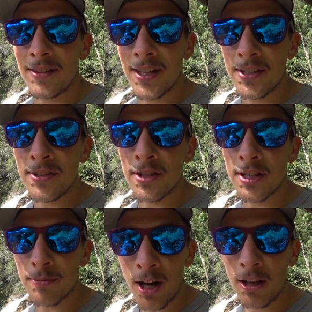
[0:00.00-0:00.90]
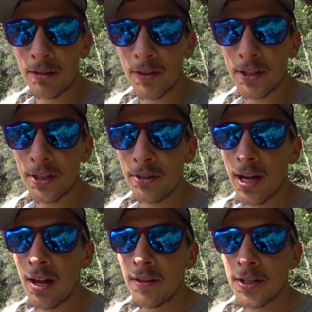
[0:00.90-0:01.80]
This is the smaller of the two,
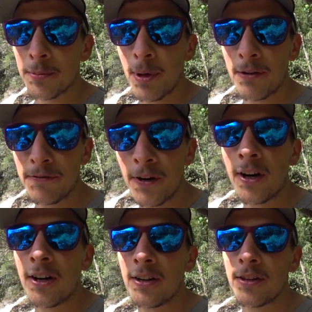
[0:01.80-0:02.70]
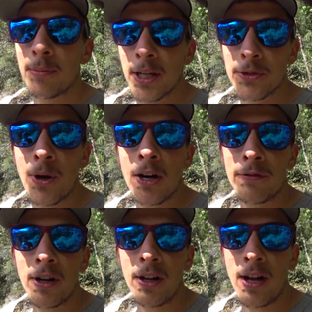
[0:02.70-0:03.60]
and this is by far the biggest
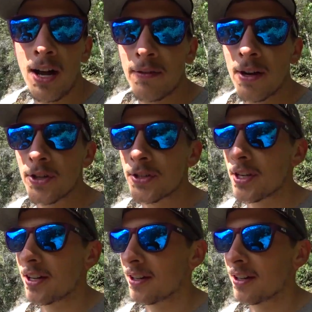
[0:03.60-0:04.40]
waterfall I've ever seen.